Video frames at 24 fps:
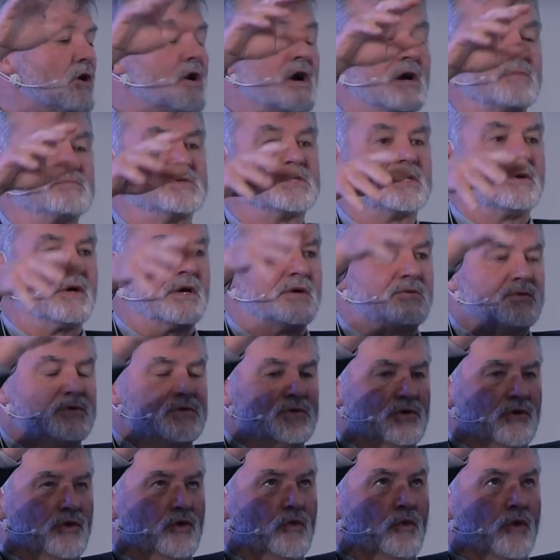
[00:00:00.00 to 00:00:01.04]
arms,
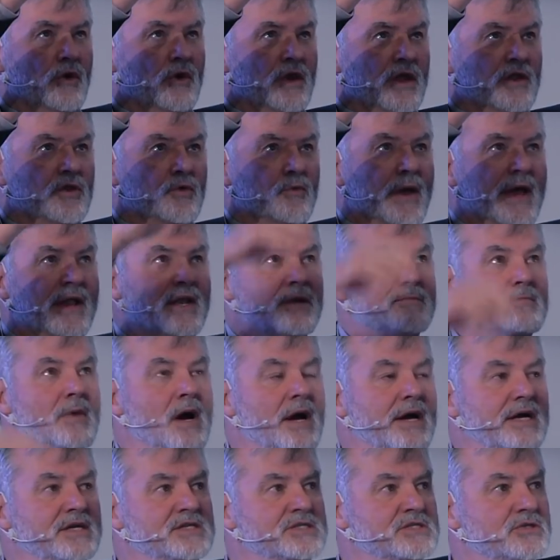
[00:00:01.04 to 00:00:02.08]
you were either
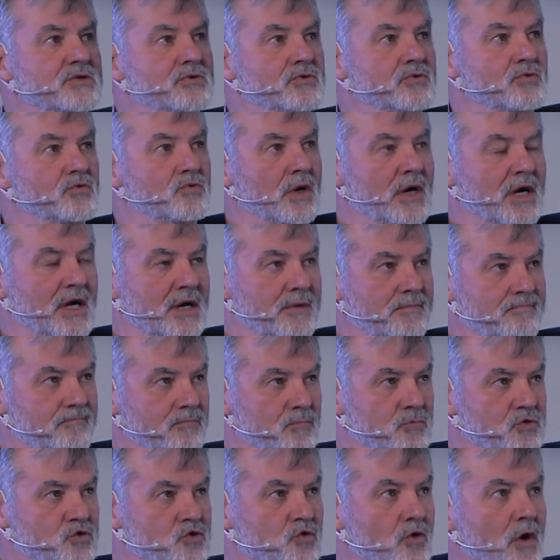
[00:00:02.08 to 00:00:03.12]
randomized
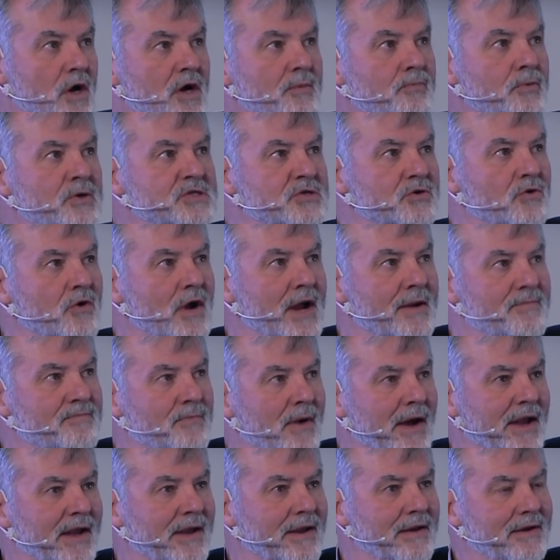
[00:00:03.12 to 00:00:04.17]
to drug prescribed
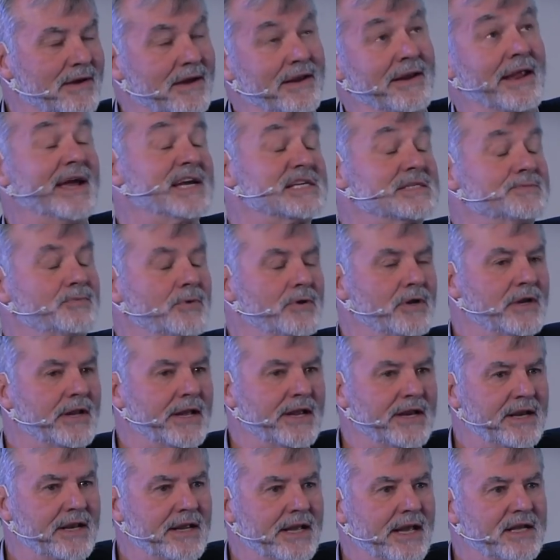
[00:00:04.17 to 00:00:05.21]
by an expert in
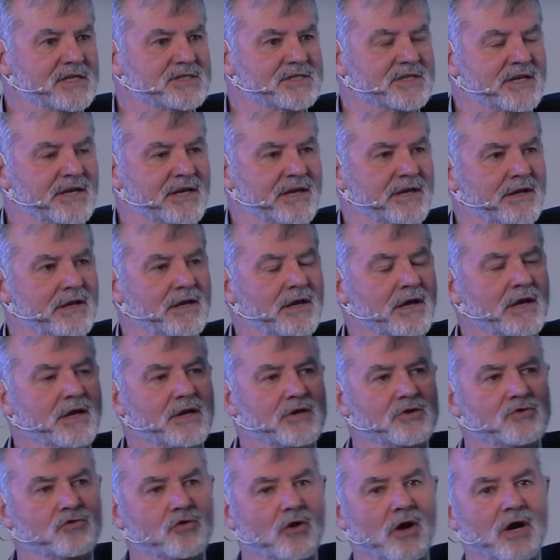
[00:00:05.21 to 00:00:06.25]
ADHD,
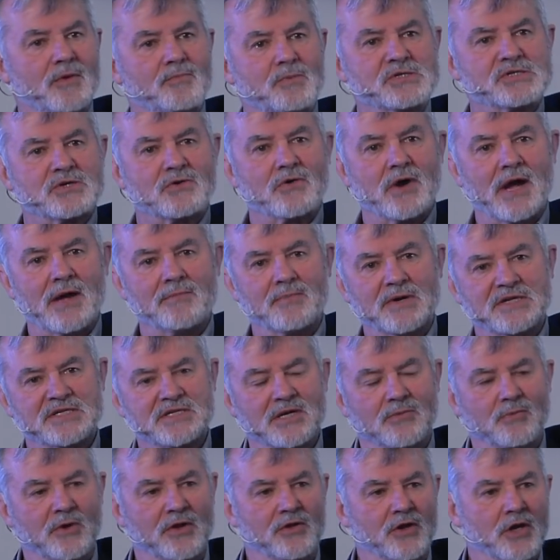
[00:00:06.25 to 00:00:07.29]
drug prescribed by
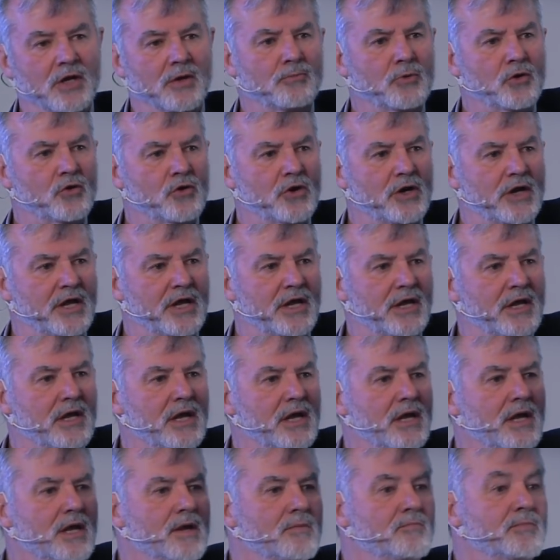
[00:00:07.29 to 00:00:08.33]
someone in the
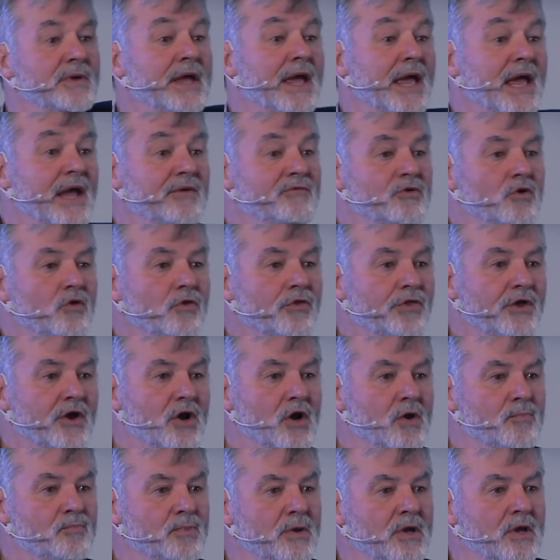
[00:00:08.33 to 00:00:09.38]
community, behavioral
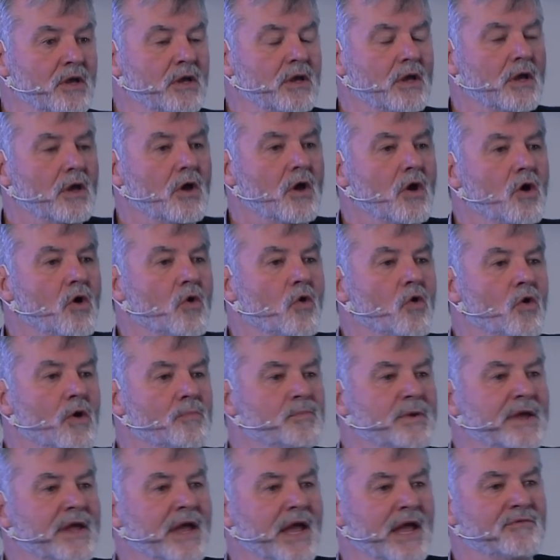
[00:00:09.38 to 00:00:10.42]
therapy, or
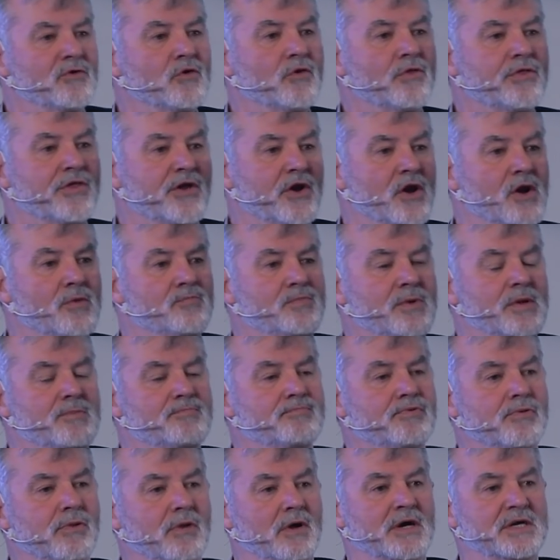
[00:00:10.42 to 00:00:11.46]
behavioral therapy
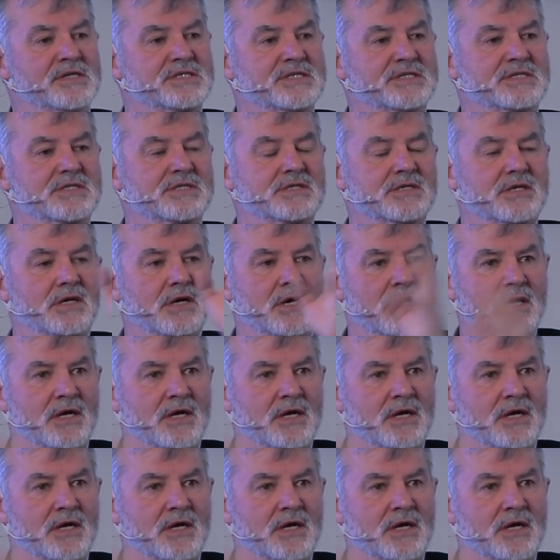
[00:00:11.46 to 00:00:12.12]
plus